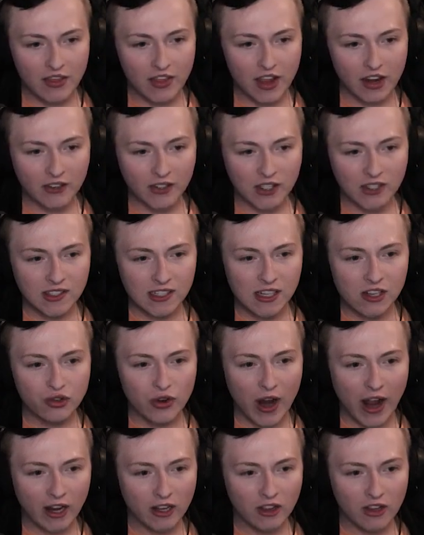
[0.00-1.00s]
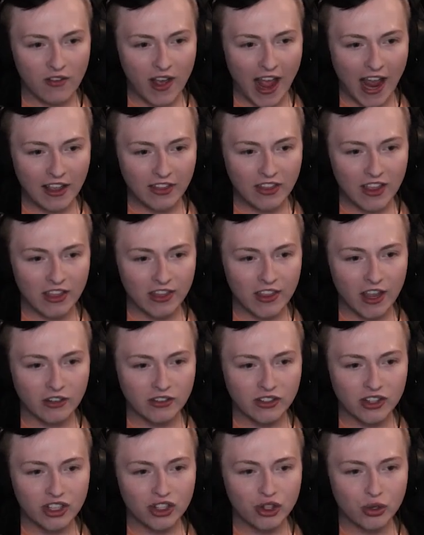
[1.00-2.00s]
There's the Sea Dragon Leviathan.
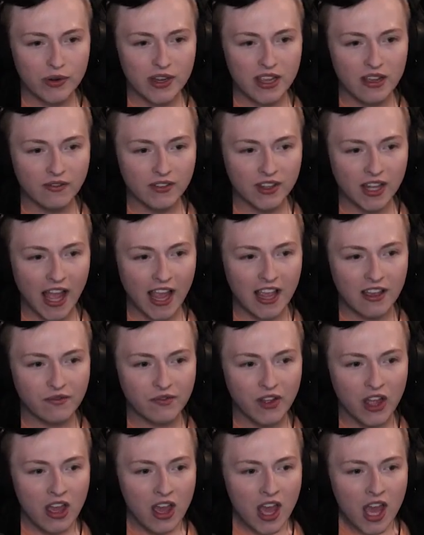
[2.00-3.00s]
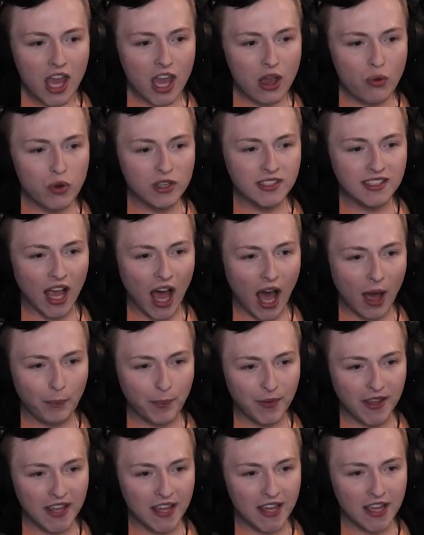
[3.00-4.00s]
There's the Tree of Life. It was
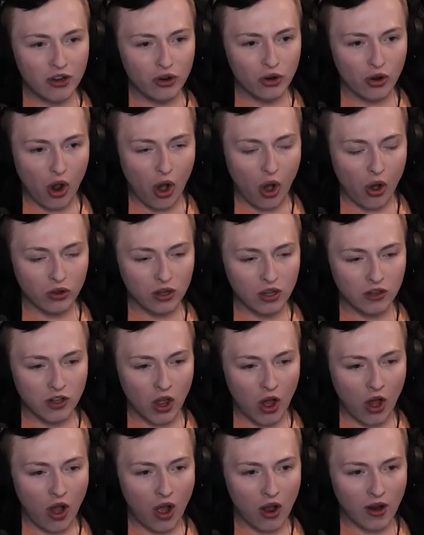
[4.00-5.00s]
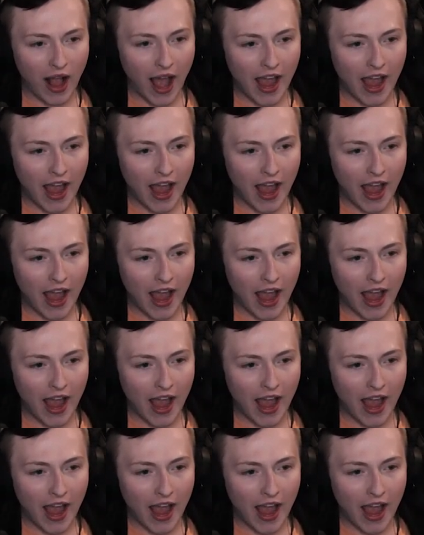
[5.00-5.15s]
up here all along.